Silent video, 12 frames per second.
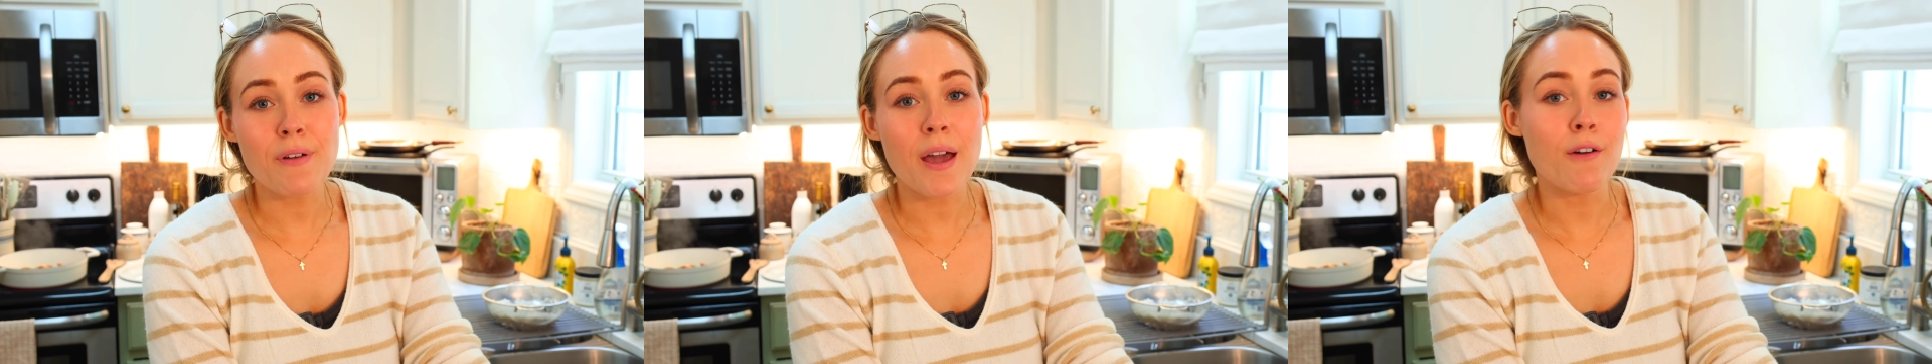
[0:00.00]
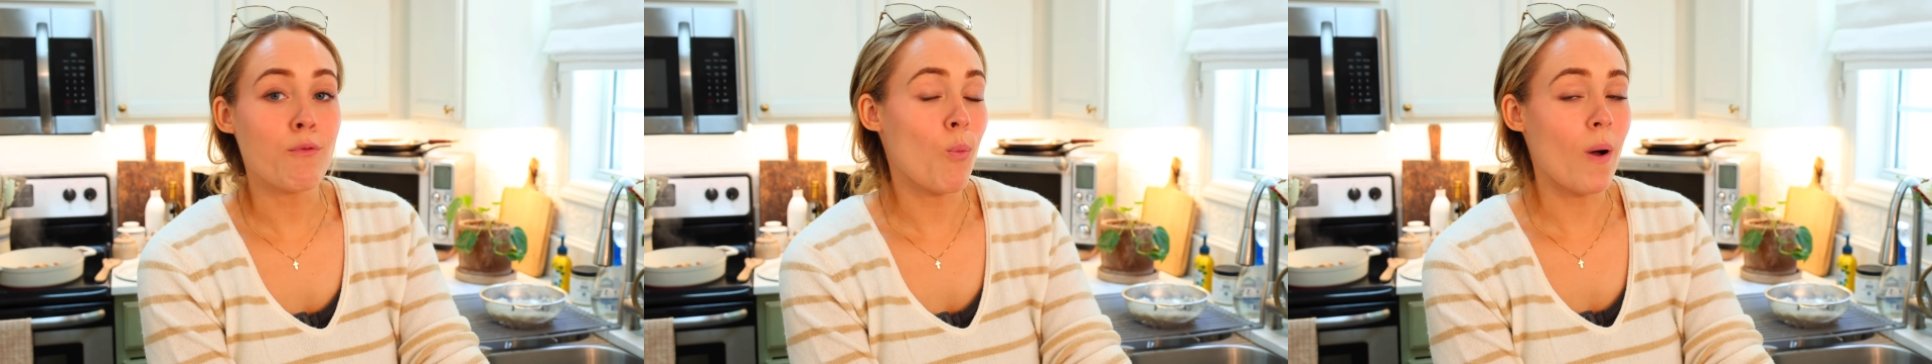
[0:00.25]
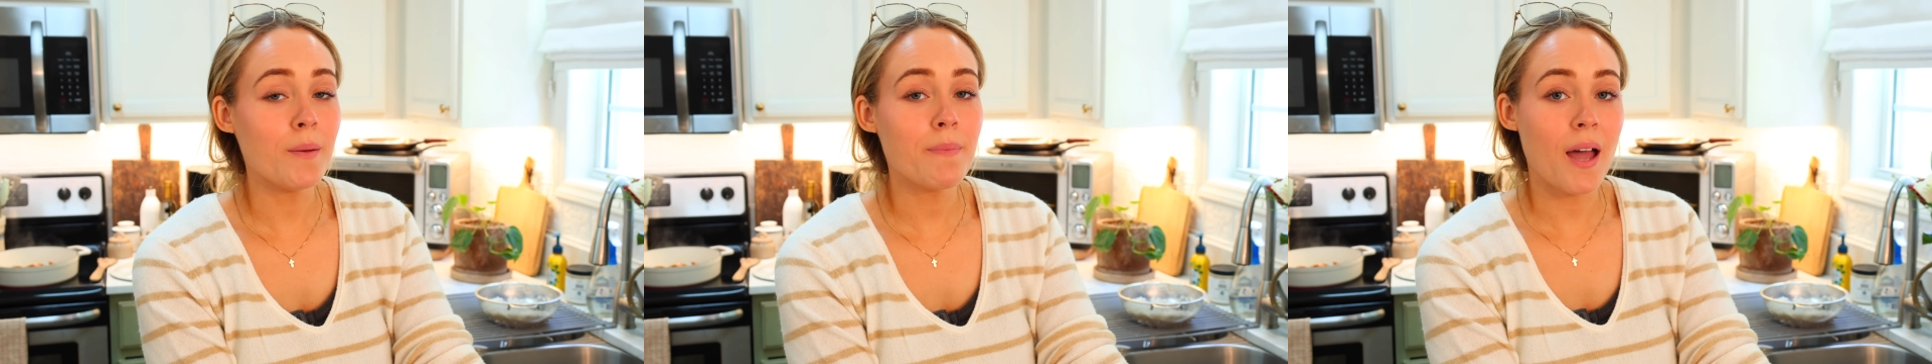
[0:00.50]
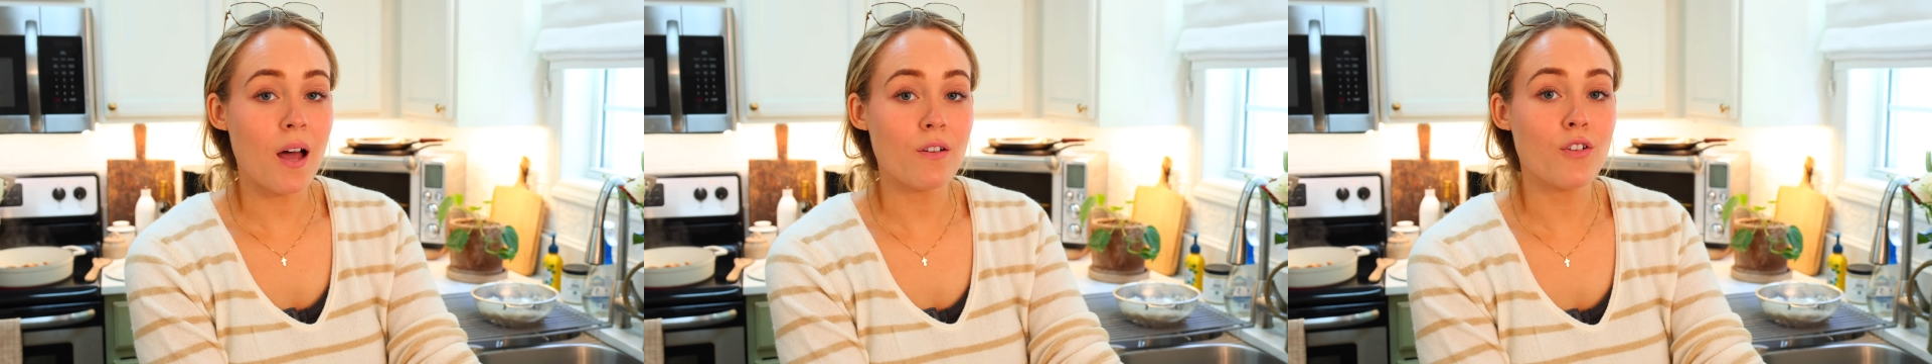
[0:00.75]
I have 1
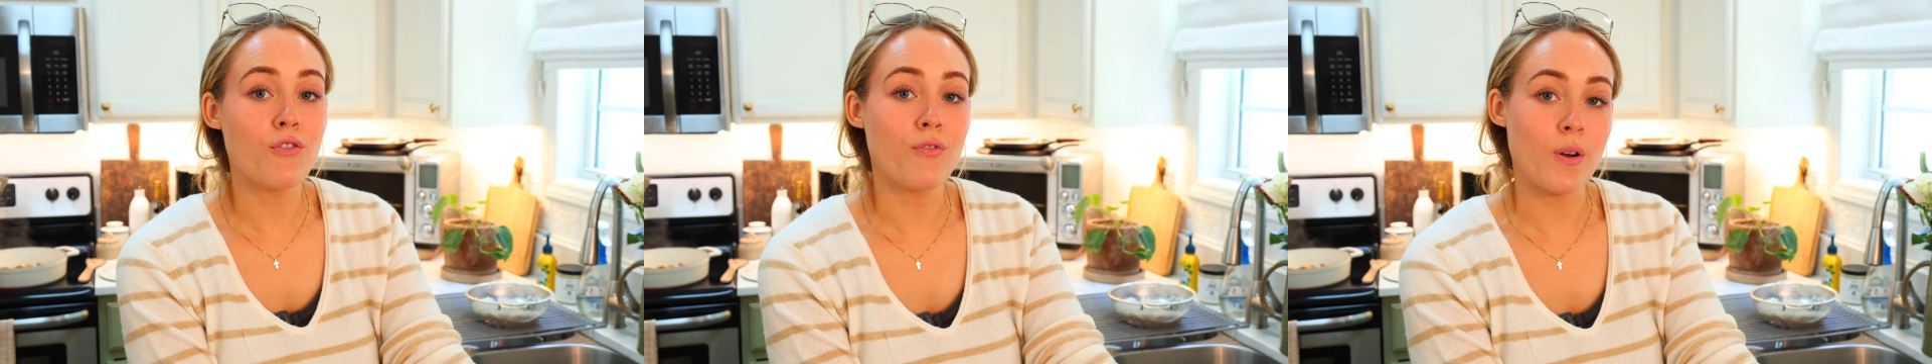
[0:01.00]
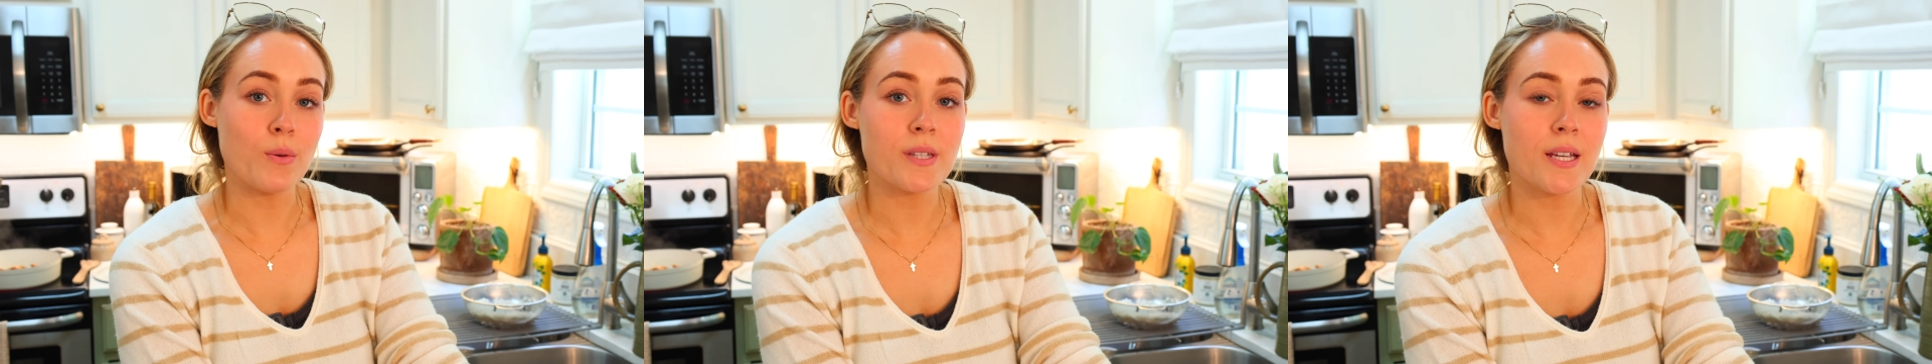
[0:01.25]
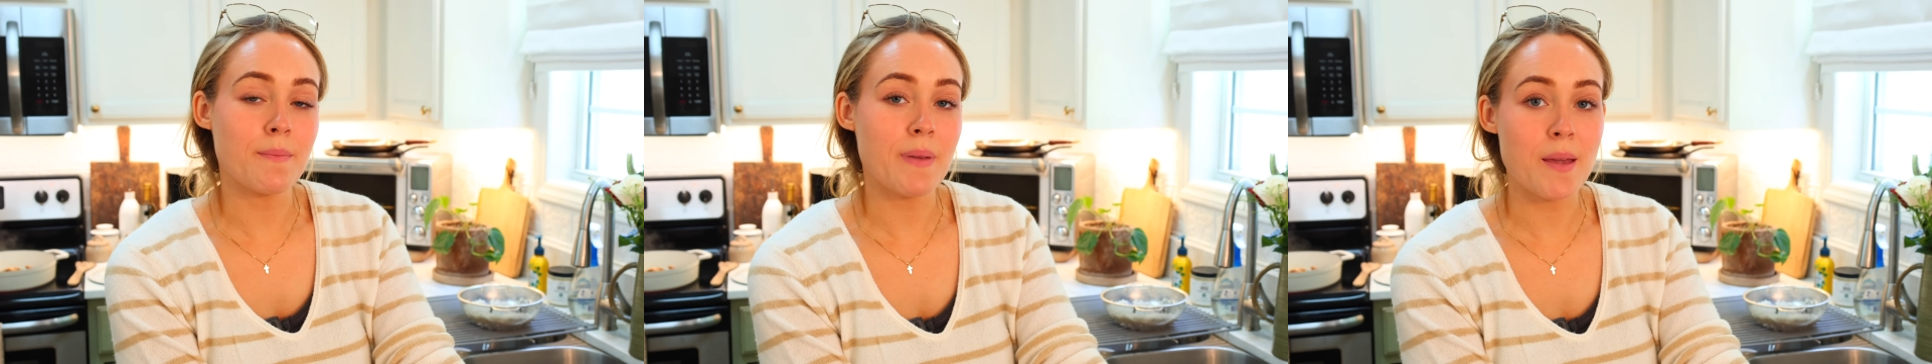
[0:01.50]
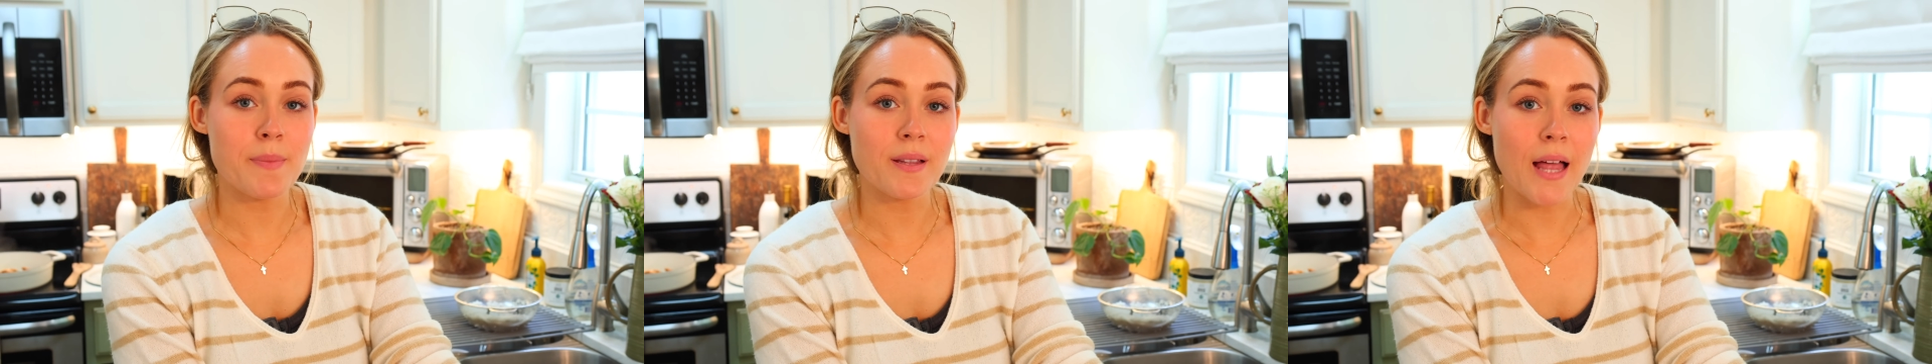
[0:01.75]
pound of frozen
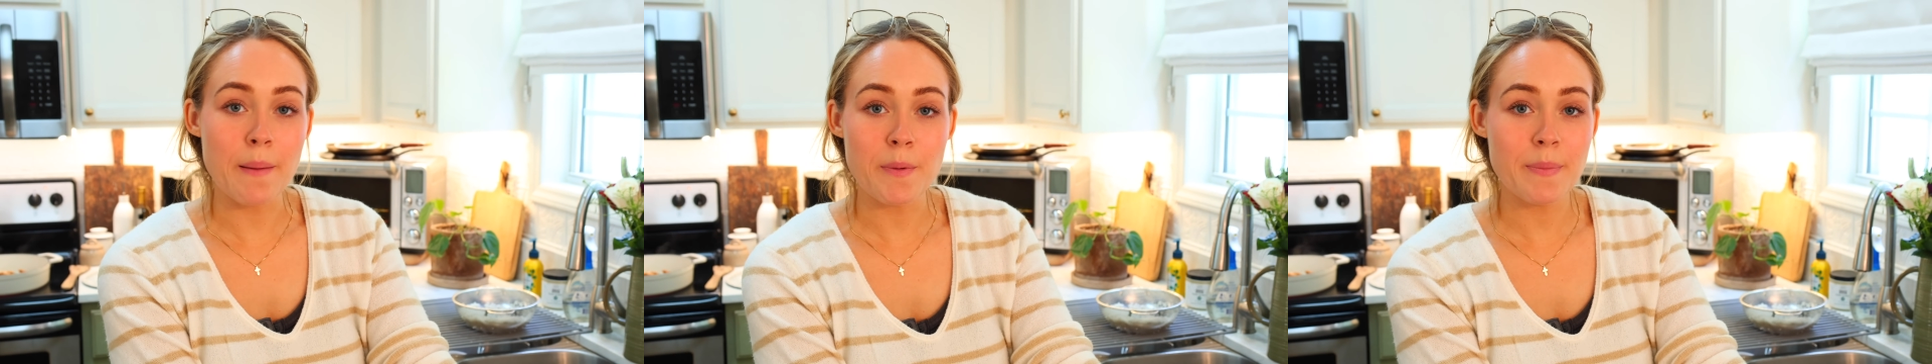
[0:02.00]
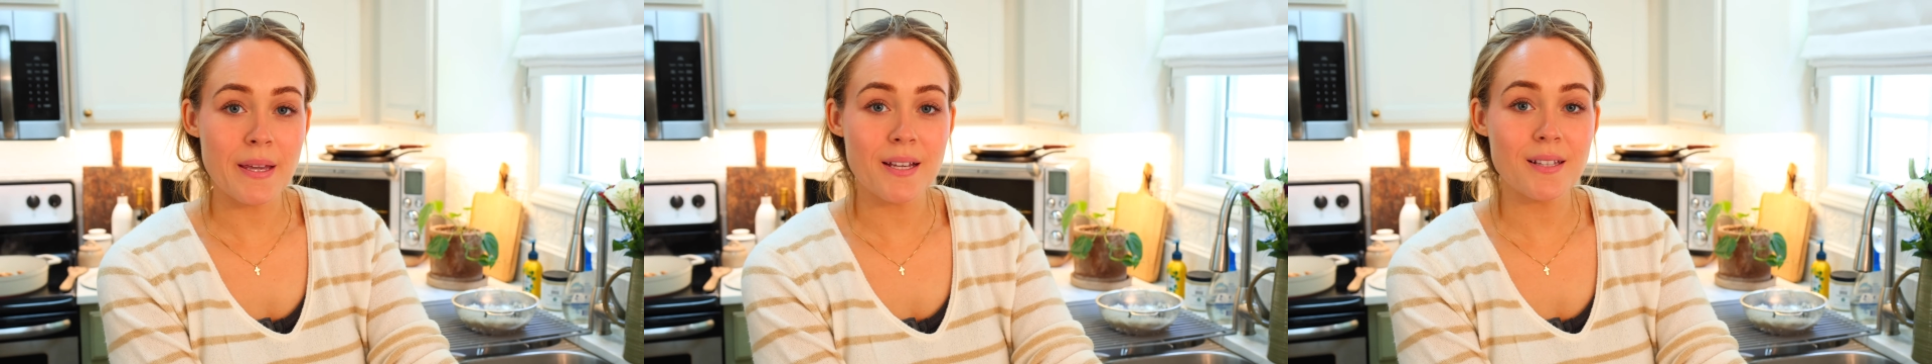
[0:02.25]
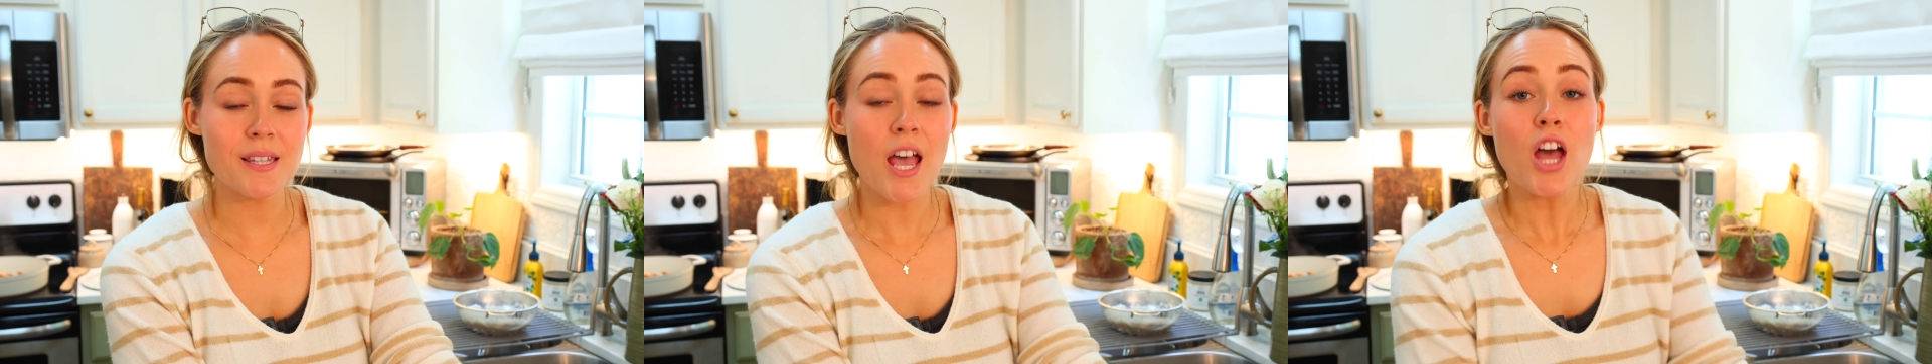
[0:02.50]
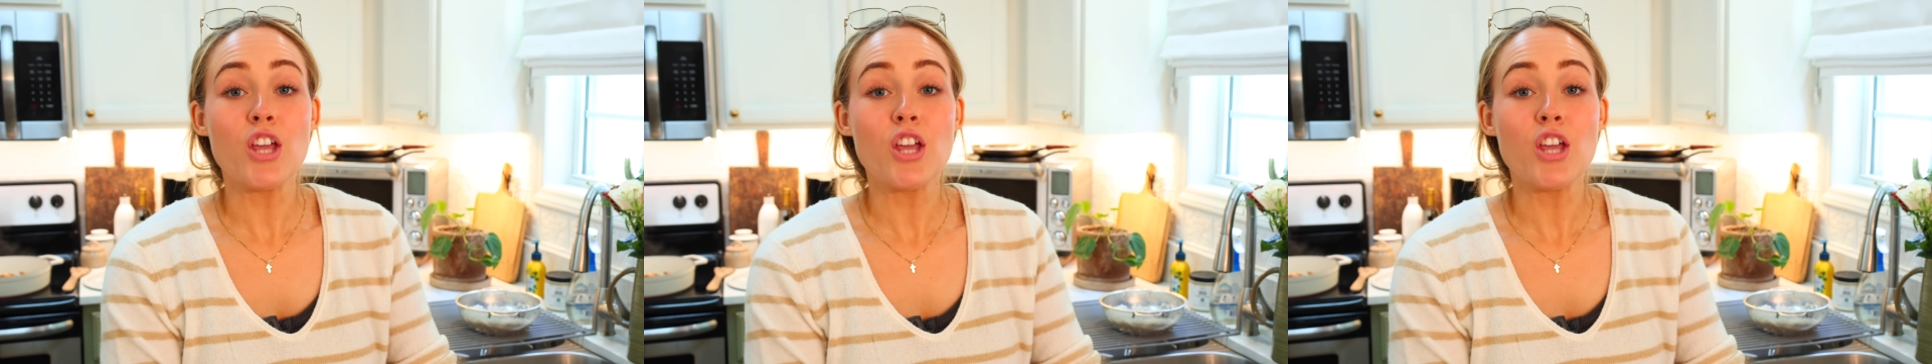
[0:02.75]
baby lima beans.